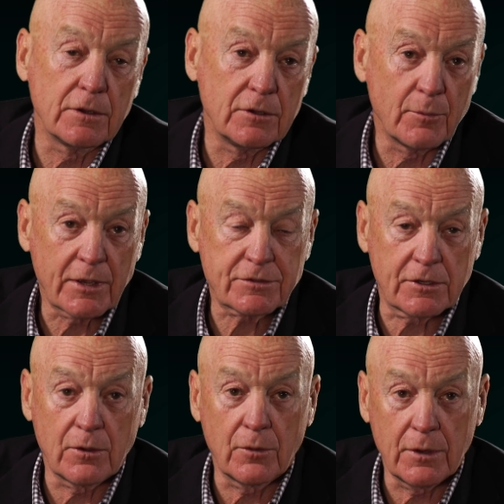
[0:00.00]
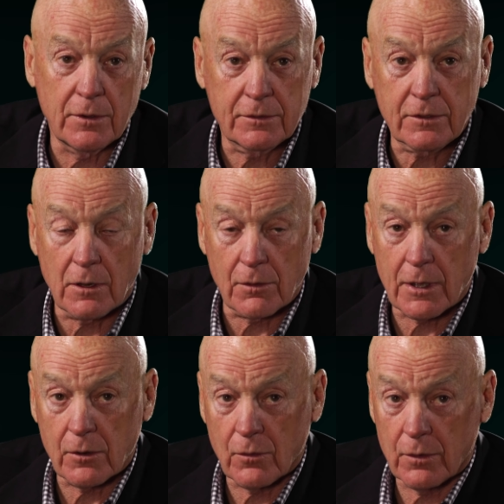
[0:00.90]
in New Mexico and
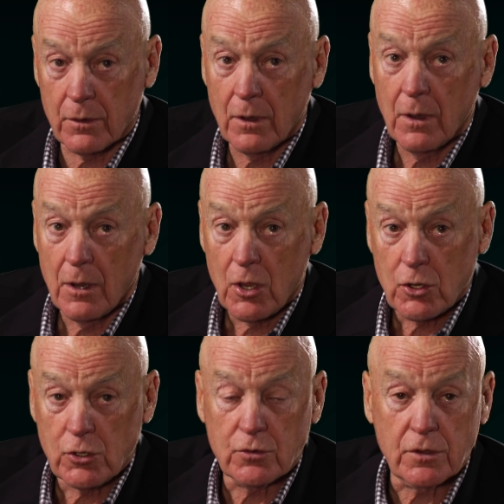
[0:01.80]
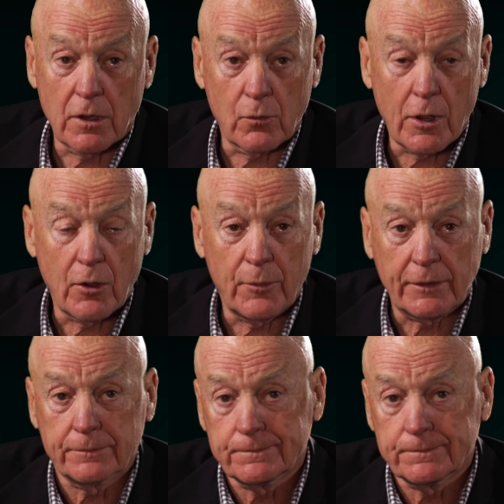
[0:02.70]
Colorado and Utah and Wyoming.